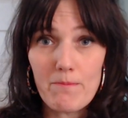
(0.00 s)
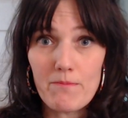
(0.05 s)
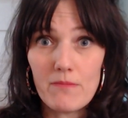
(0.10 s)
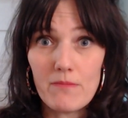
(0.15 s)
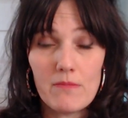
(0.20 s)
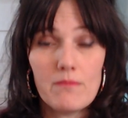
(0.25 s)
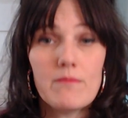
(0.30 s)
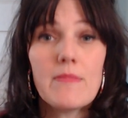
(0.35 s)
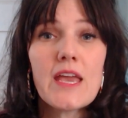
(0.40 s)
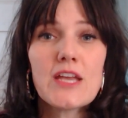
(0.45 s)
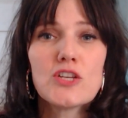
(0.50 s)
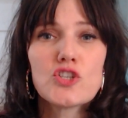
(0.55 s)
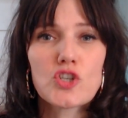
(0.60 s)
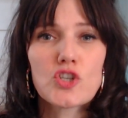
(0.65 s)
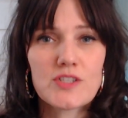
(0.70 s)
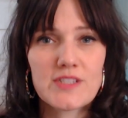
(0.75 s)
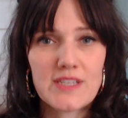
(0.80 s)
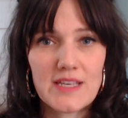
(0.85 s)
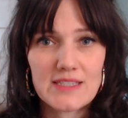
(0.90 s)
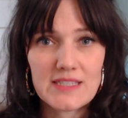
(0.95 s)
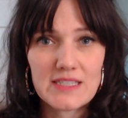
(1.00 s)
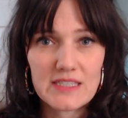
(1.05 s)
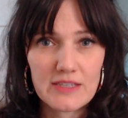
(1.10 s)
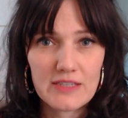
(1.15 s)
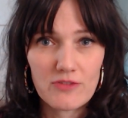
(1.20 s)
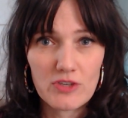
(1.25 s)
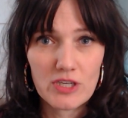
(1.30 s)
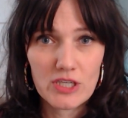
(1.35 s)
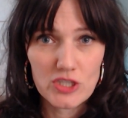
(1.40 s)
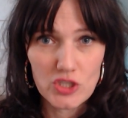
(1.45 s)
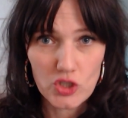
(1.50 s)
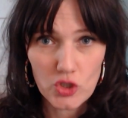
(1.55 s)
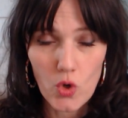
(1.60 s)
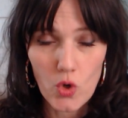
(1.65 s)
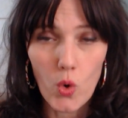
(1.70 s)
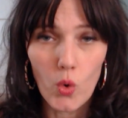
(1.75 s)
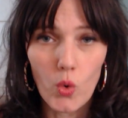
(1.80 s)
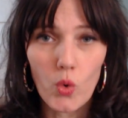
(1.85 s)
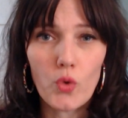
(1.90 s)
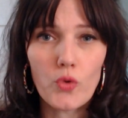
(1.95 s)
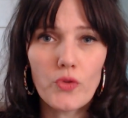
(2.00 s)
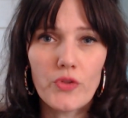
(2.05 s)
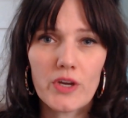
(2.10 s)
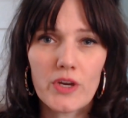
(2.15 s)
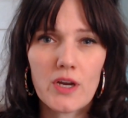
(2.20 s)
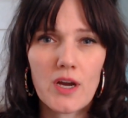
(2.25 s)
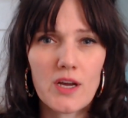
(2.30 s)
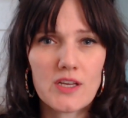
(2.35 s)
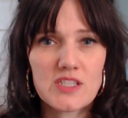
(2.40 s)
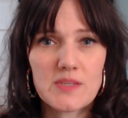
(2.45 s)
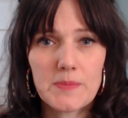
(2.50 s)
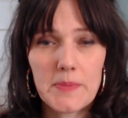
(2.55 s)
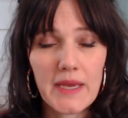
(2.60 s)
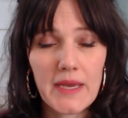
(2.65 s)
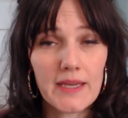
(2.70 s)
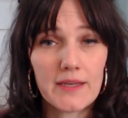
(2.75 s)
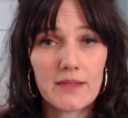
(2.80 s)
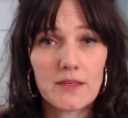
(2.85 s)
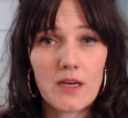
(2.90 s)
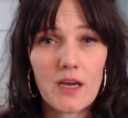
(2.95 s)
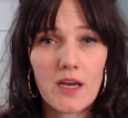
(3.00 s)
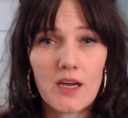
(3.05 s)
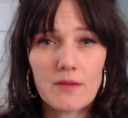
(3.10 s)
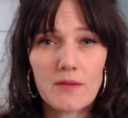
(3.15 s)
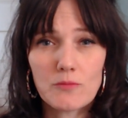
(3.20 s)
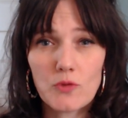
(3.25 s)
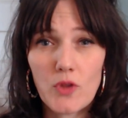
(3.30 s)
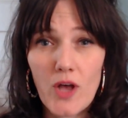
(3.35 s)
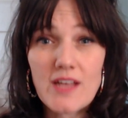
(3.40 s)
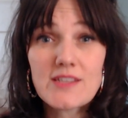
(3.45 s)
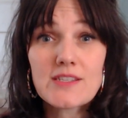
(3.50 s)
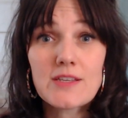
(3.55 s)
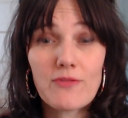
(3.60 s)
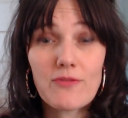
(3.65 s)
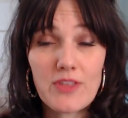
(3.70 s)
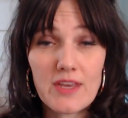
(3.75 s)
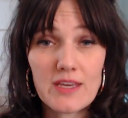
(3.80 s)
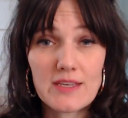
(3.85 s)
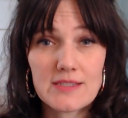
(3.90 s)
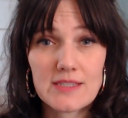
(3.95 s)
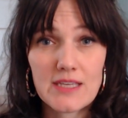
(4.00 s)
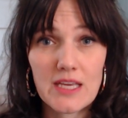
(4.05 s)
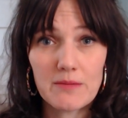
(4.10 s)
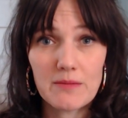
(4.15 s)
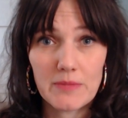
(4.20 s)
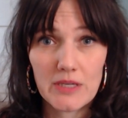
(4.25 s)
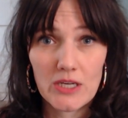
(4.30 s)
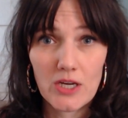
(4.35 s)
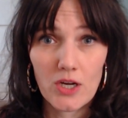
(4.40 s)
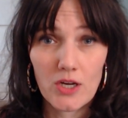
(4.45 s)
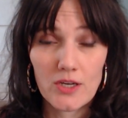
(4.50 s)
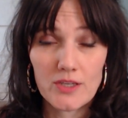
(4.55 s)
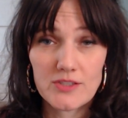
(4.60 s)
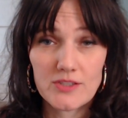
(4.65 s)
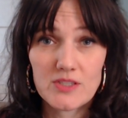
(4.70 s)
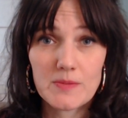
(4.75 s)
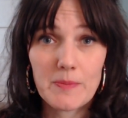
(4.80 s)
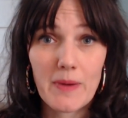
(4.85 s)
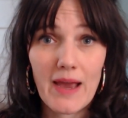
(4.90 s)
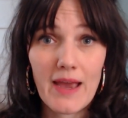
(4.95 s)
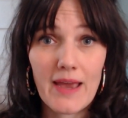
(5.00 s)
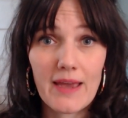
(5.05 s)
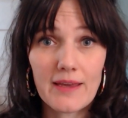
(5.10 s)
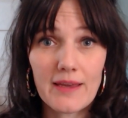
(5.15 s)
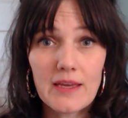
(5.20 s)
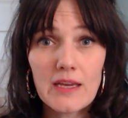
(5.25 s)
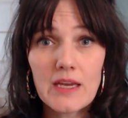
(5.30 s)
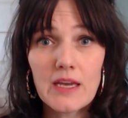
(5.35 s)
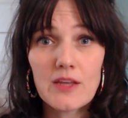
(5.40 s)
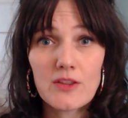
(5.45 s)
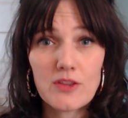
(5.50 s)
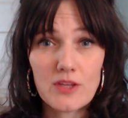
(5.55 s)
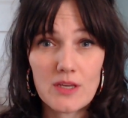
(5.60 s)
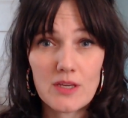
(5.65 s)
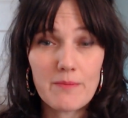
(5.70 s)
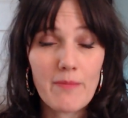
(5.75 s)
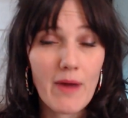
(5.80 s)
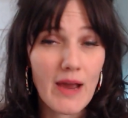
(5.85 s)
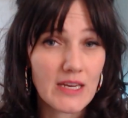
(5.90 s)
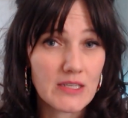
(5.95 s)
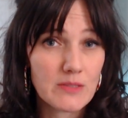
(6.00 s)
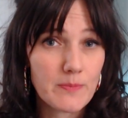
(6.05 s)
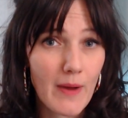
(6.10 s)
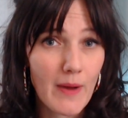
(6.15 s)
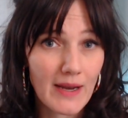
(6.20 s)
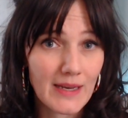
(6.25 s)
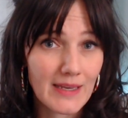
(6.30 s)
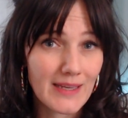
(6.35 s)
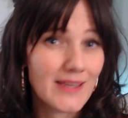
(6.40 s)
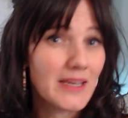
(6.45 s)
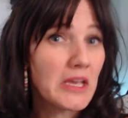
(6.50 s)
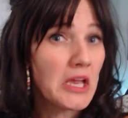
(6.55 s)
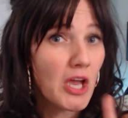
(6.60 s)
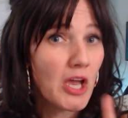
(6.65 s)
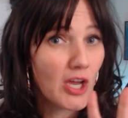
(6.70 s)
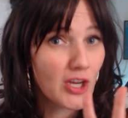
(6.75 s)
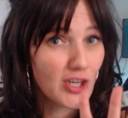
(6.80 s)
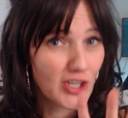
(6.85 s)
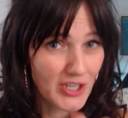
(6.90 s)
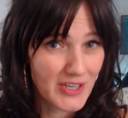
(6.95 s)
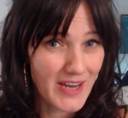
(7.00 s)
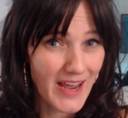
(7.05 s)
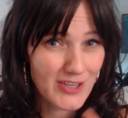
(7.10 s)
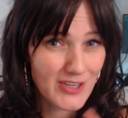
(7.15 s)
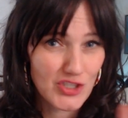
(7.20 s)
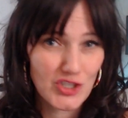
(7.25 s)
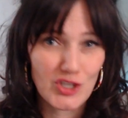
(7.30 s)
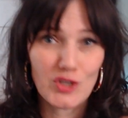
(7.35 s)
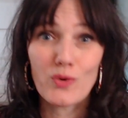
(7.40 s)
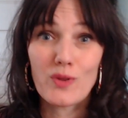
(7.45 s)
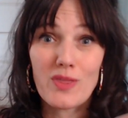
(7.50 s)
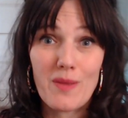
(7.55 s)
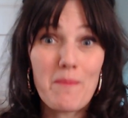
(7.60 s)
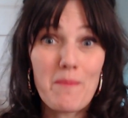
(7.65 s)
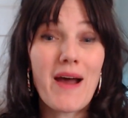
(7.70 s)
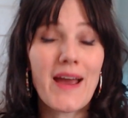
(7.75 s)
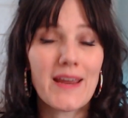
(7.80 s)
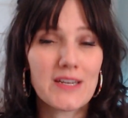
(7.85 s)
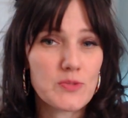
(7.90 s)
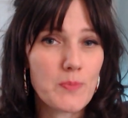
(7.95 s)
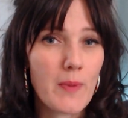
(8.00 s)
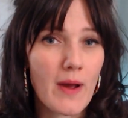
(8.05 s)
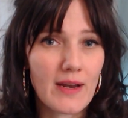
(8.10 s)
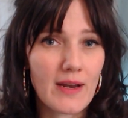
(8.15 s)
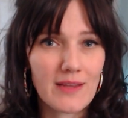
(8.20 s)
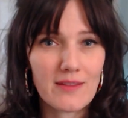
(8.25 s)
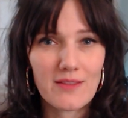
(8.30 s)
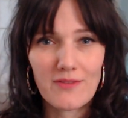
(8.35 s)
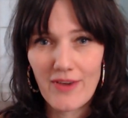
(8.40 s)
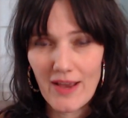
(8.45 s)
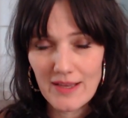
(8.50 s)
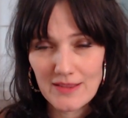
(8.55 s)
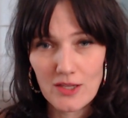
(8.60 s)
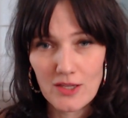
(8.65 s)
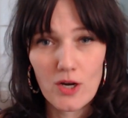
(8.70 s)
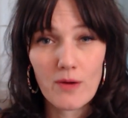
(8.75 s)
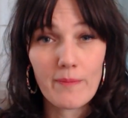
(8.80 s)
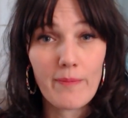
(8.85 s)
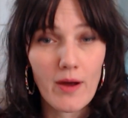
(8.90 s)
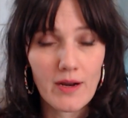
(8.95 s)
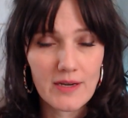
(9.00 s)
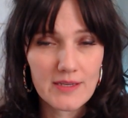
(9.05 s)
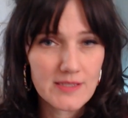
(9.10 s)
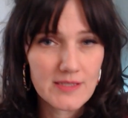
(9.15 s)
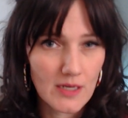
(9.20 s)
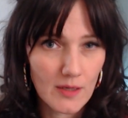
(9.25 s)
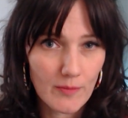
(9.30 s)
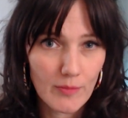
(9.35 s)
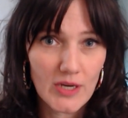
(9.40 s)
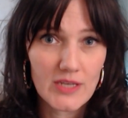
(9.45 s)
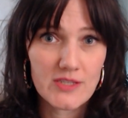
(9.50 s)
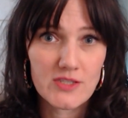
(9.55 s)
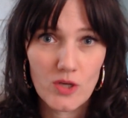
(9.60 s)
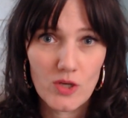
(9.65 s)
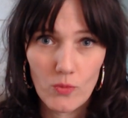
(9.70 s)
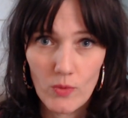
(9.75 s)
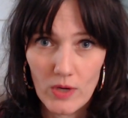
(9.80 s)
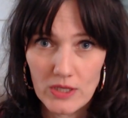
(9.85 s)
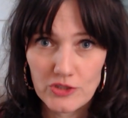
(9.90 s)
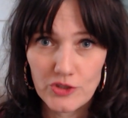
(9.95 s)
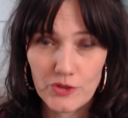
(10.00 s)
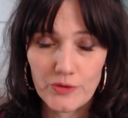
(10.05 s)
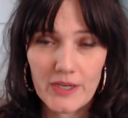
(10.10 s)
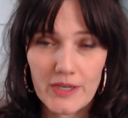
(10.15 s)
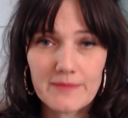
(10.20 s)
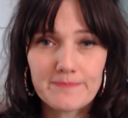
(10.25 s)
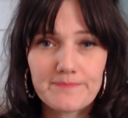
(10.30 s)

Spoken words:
major sensitivity to cold that caused pain. Lots of things can be caused by the mind-body connection, or the mind-body, the fact that our bodies and our brains are one unit.